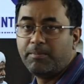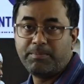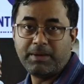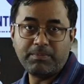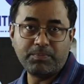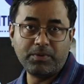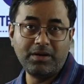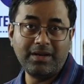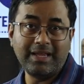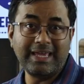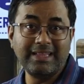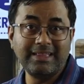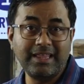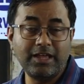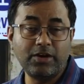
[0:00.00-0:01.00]
people
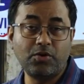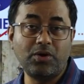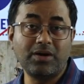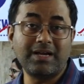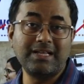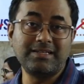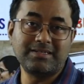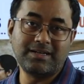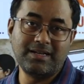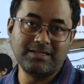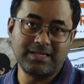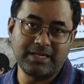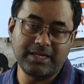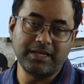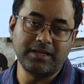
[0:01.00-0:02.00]
in their own cultural
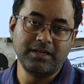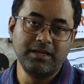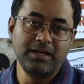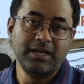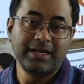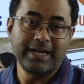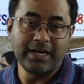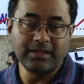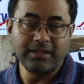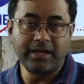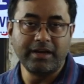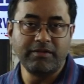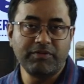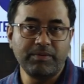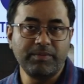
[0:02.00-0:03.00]
setting, get the
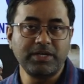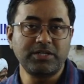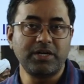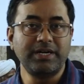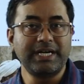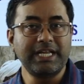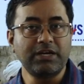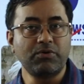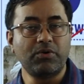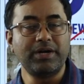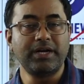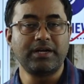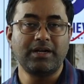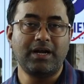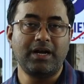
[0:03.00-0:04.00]
information, decode
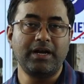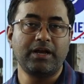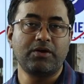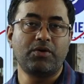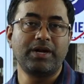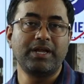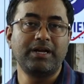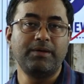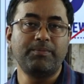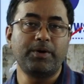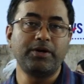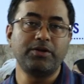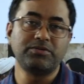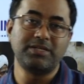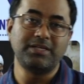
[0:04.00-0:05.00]
it, and accordingly
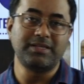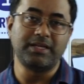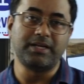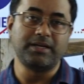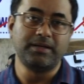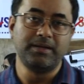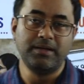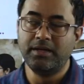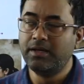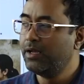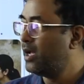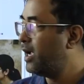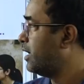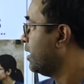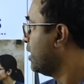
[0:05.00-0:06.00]
produce the theory. And